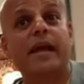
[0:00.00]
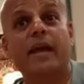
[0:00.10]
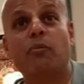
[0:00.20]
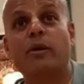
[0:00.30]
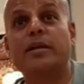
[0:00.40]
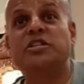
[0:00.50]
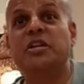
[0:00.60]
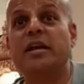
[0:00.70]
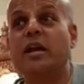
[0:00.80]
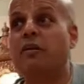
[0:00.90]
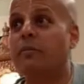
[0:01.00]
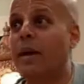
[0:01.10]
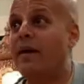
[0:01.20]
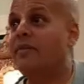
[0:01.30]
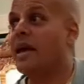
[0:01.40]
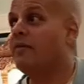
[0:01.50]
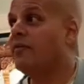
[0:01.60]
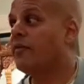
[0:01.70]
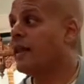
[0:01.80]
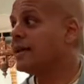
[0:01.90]
And what did she hear?
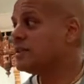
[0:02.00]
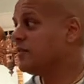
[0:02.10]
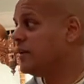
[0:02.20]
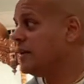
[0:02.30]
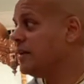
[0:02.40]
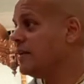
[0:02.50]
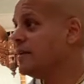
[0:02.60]
Heavy philosophy?